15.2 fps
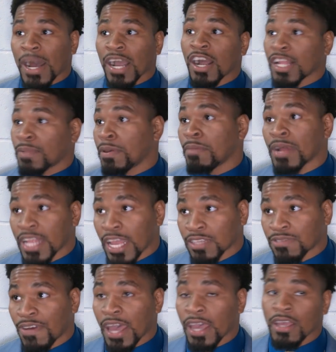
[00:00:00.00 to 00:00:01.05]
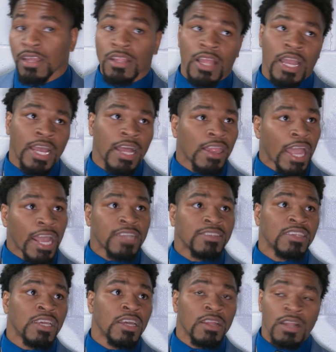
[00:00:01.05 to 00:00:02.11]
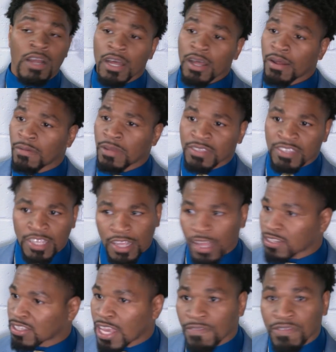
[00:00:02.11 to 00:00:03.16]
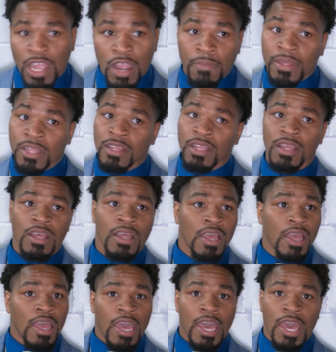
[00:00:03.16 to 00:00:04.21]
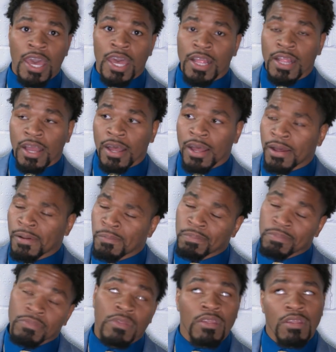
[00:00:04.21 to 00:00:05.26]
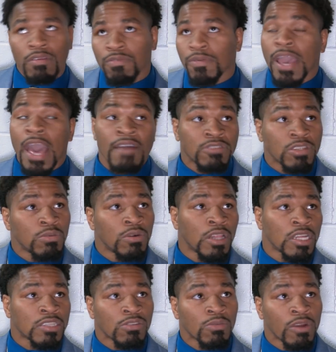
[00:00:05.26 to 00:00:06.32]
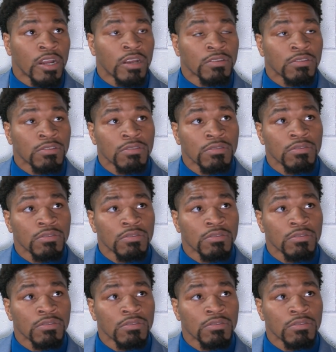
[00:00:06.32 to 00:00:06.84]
going to be my next fight. Like I said, it's Keith Thurman, and we'll look somewhere else.